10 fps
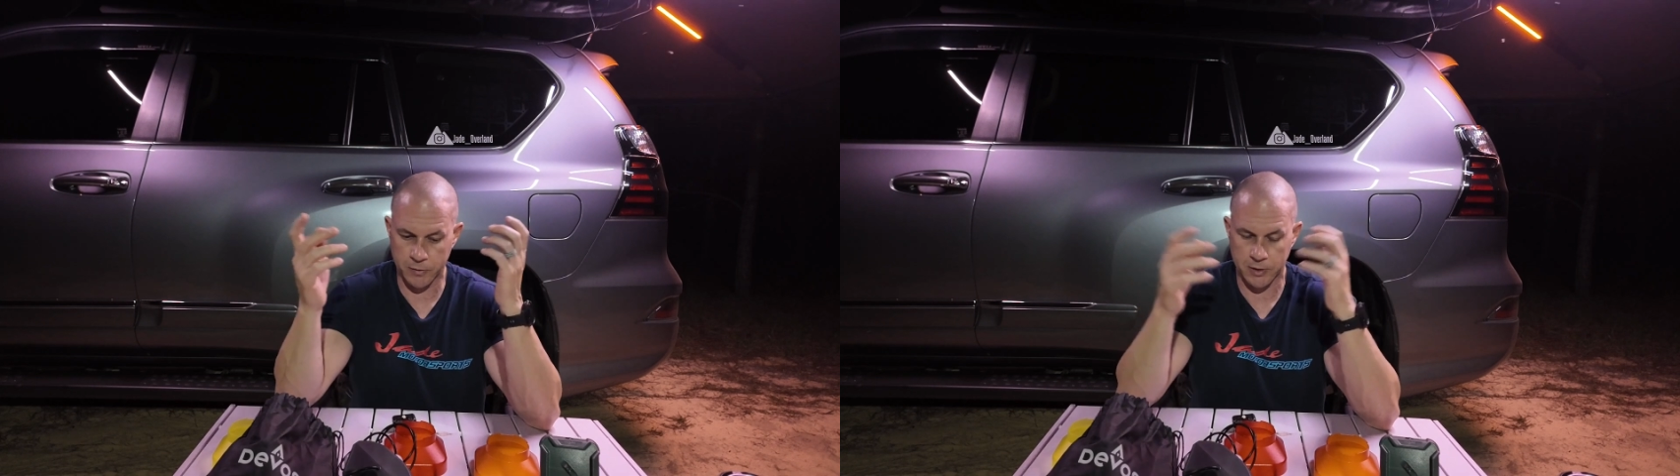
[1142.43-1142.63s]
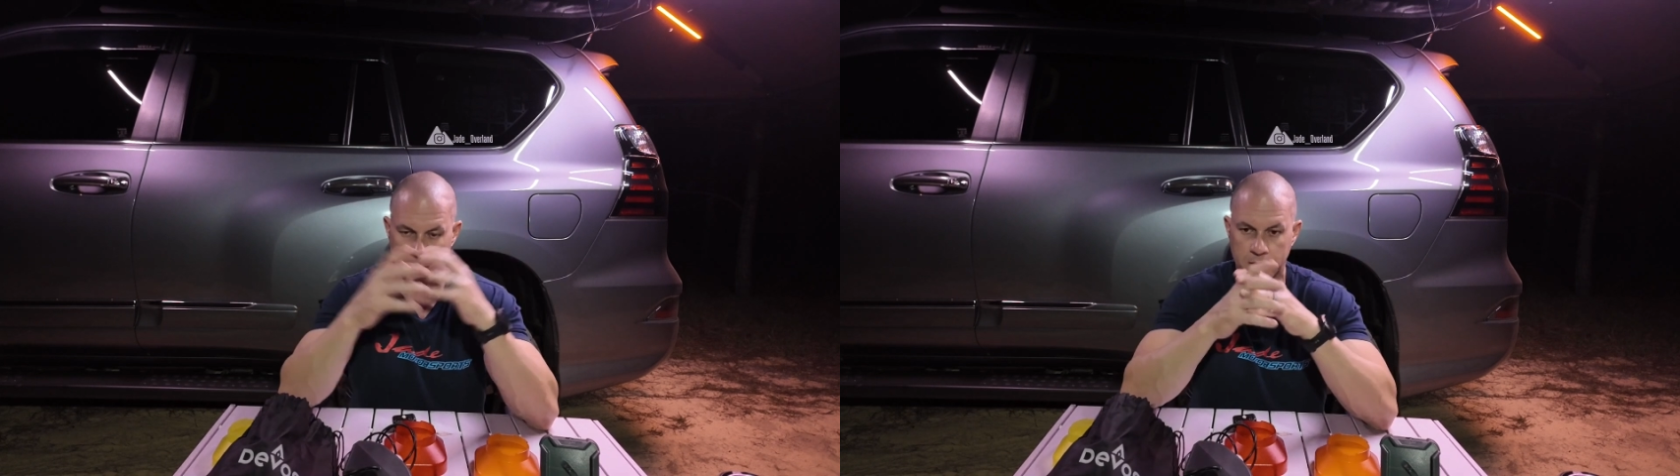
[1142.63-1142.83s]
It
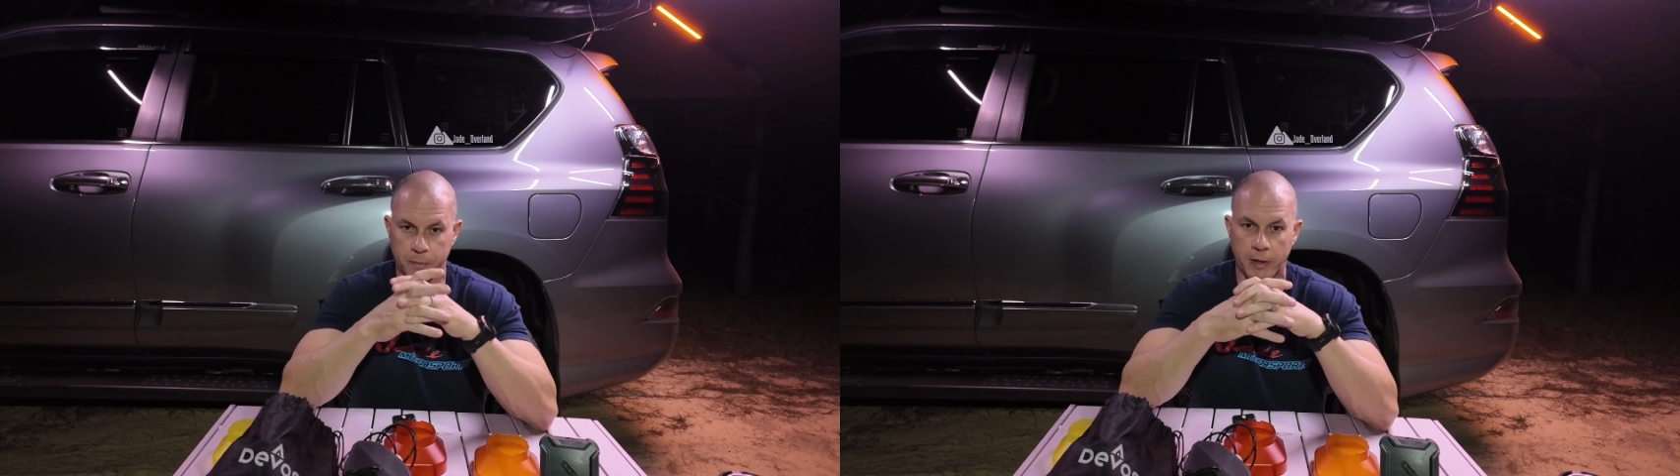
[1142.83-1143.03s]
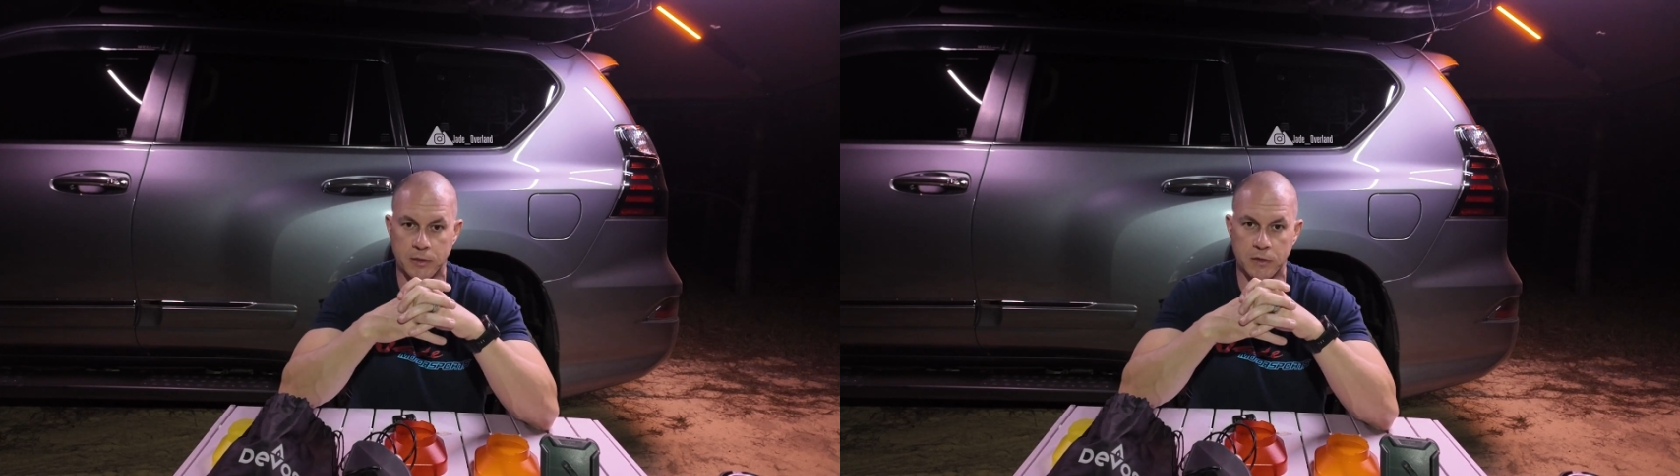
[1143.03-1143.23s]
was
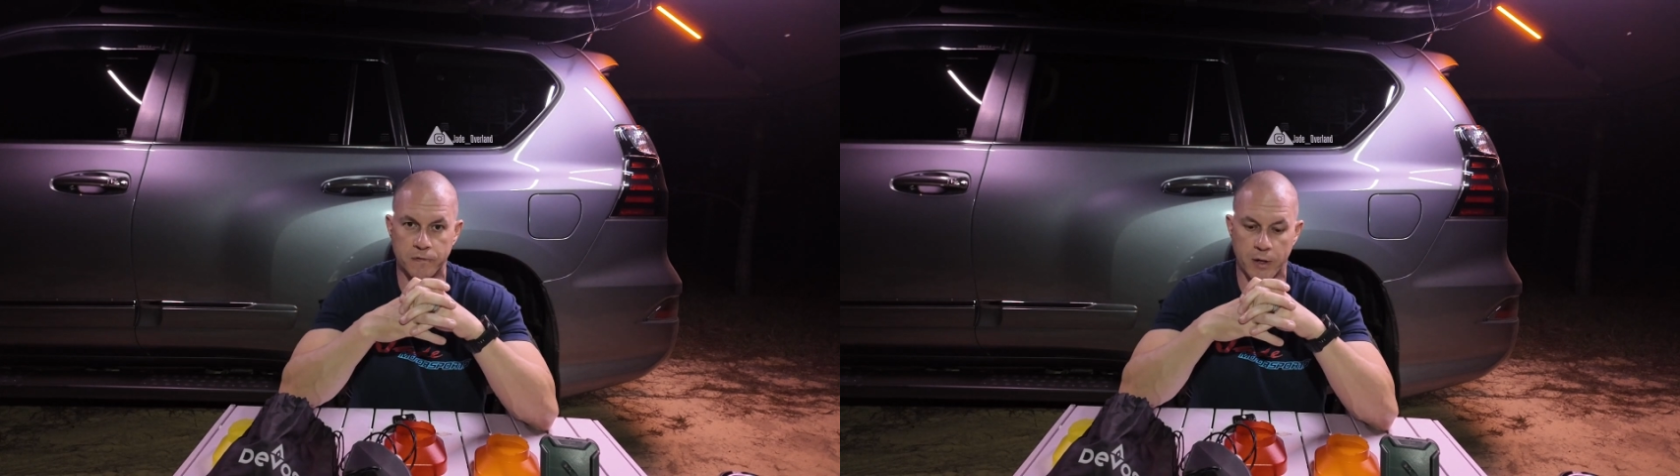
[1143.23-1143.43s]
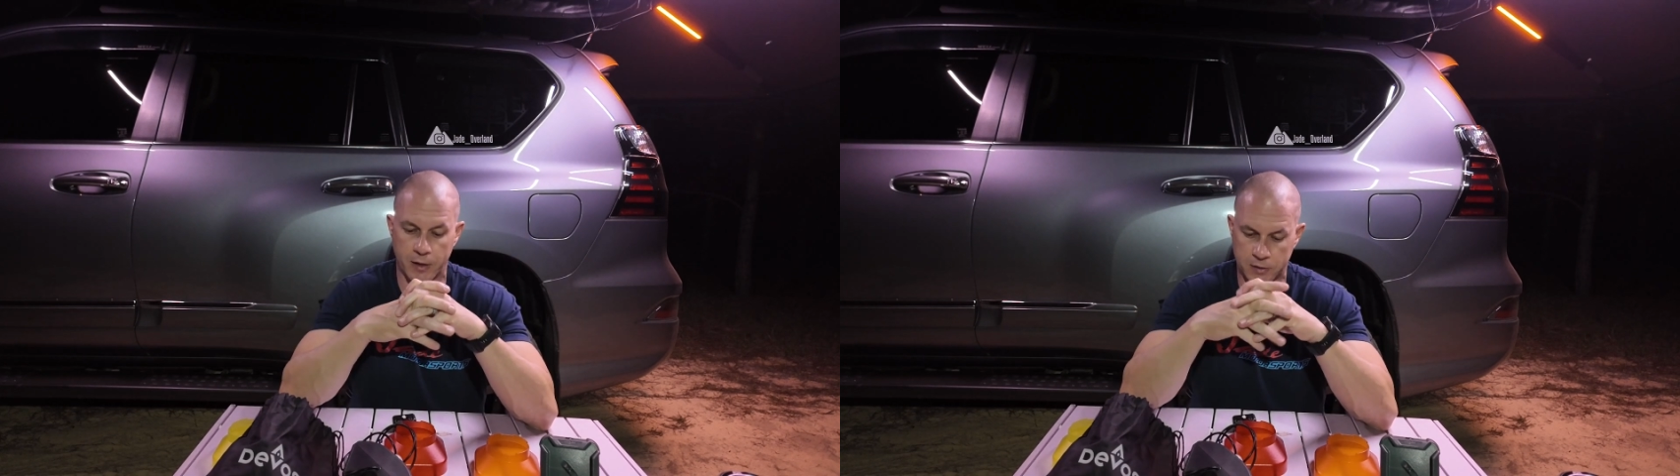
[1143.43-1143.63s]

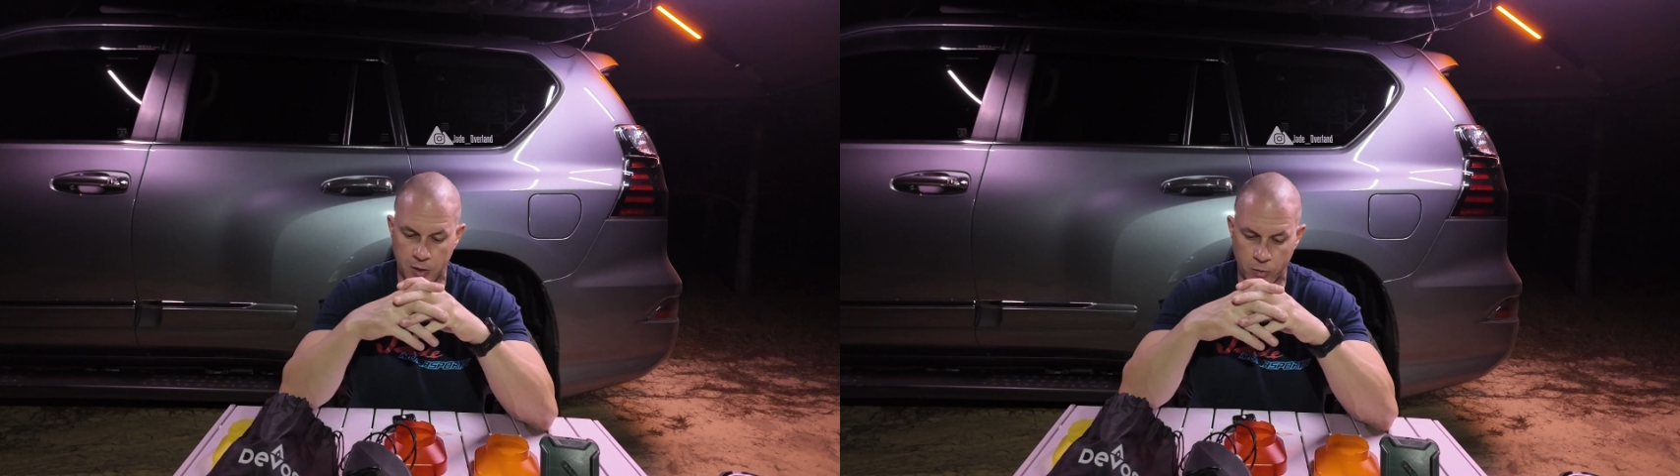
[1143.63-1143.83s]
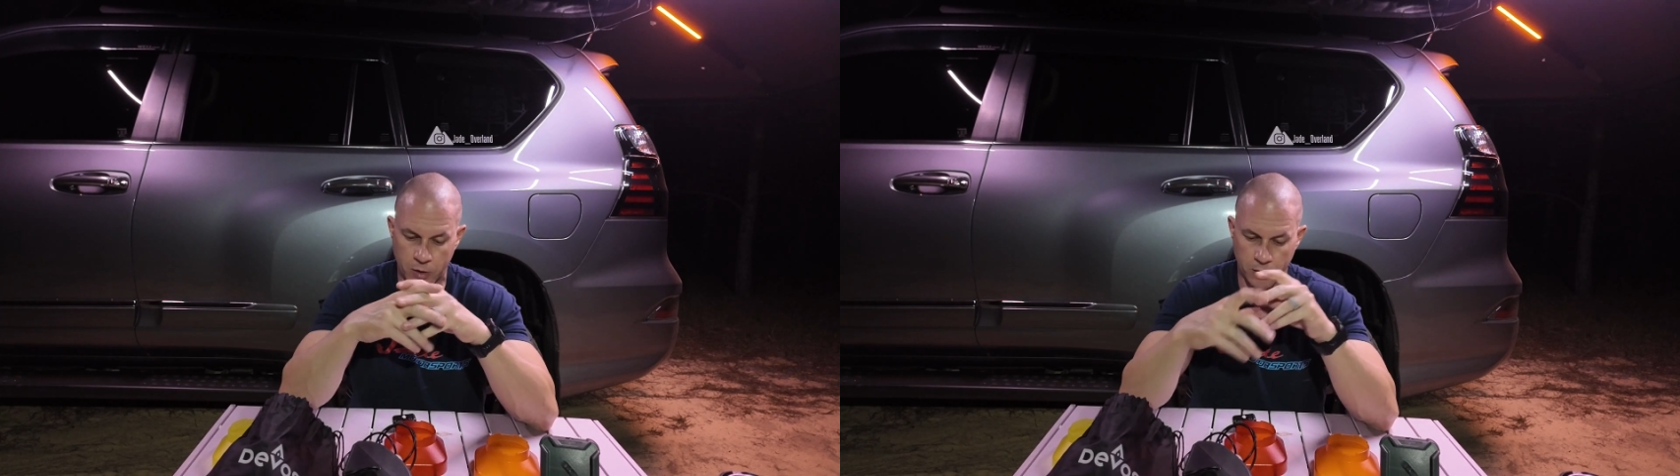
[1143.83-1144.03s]
inexpensive. And I'll
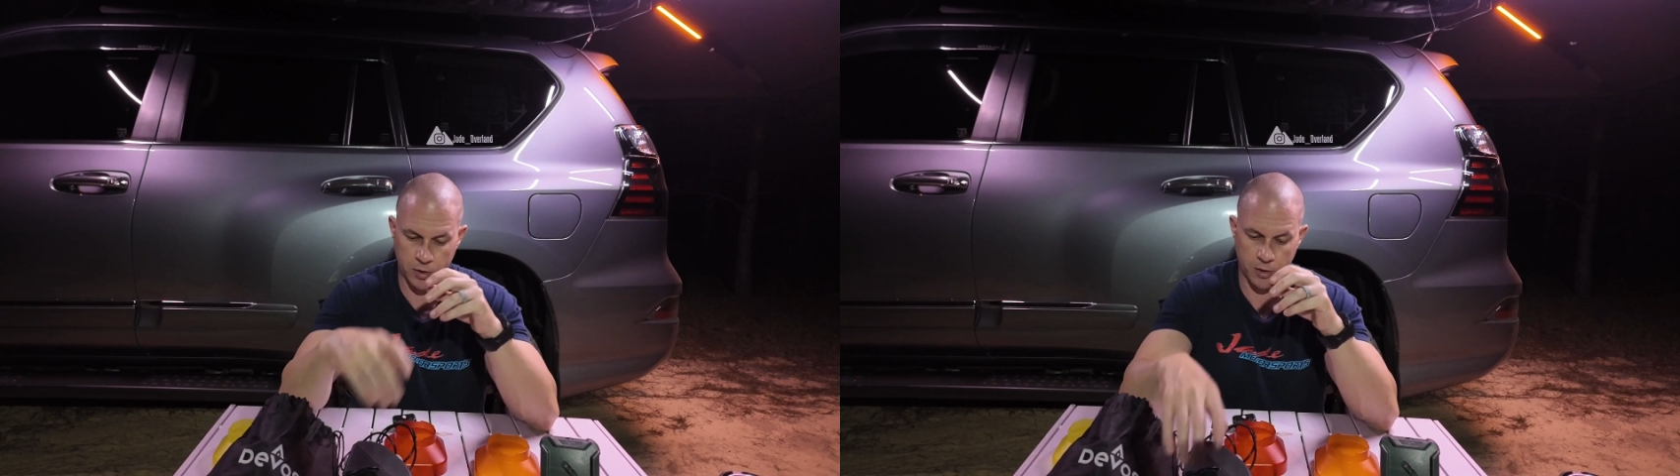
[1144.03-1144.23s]
tell you what,